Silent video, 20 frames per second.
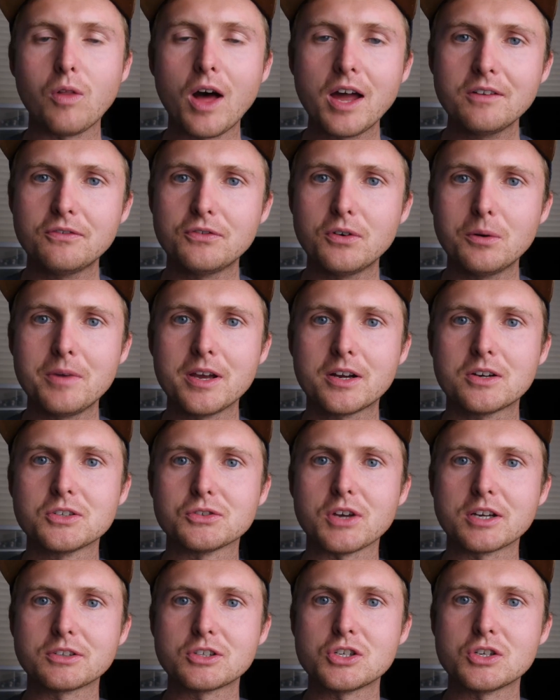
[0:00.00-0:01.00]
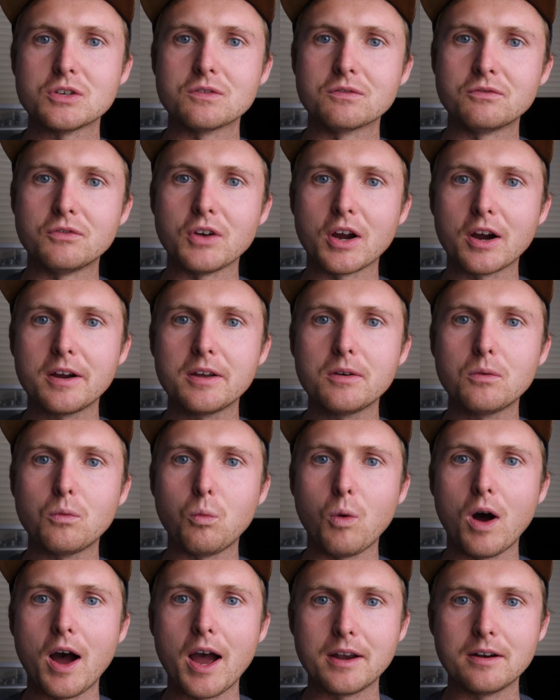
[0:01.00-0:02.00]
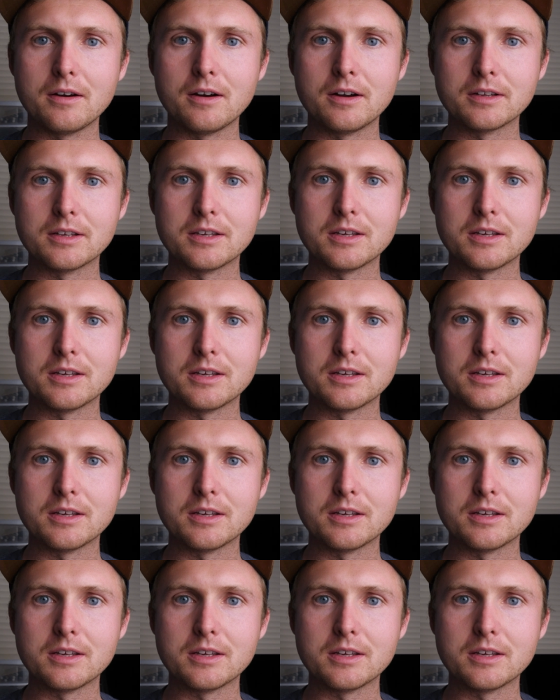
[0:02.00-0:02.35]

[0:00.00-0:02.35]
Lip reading: lot of filmmakers like to shoot very wide on